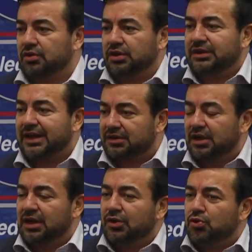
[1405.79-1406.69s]
in that,
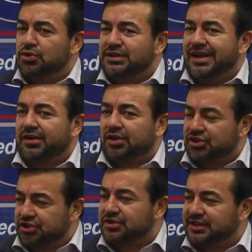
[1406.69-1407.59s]
using a
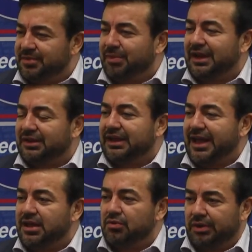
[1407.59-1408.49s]
Christian symbol and
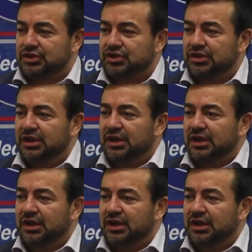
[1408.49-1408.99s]
language.